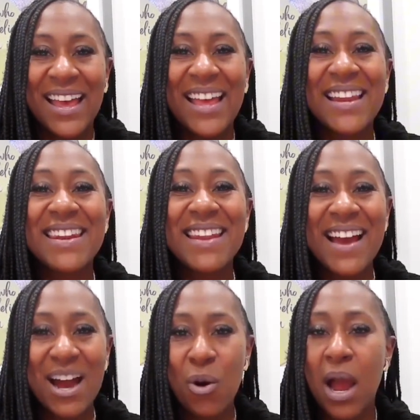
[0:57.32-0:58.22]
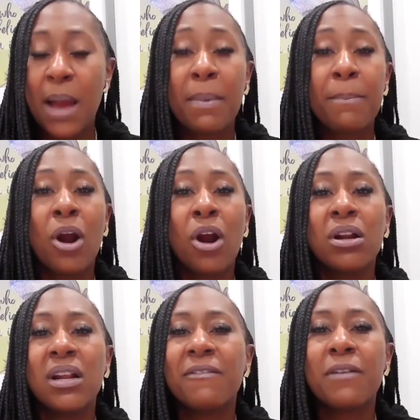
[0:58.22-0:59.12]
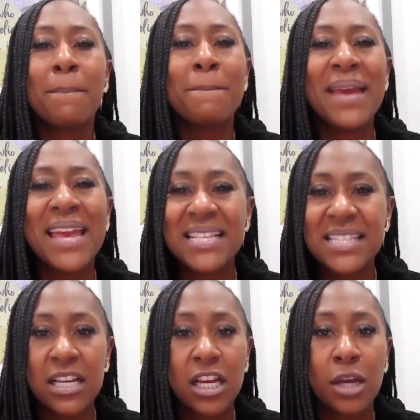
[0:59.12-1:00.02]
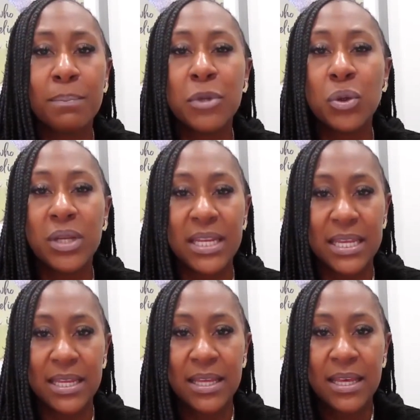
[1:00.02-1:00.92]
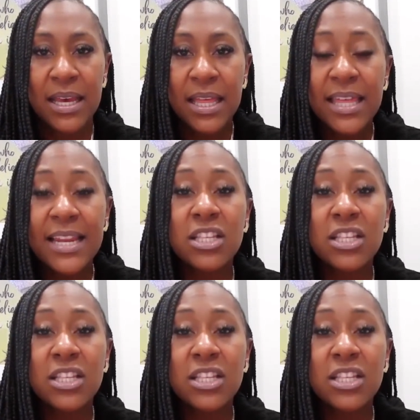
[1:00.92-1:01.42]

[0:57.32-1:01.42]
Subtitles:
And now I'm a part of an amazing community that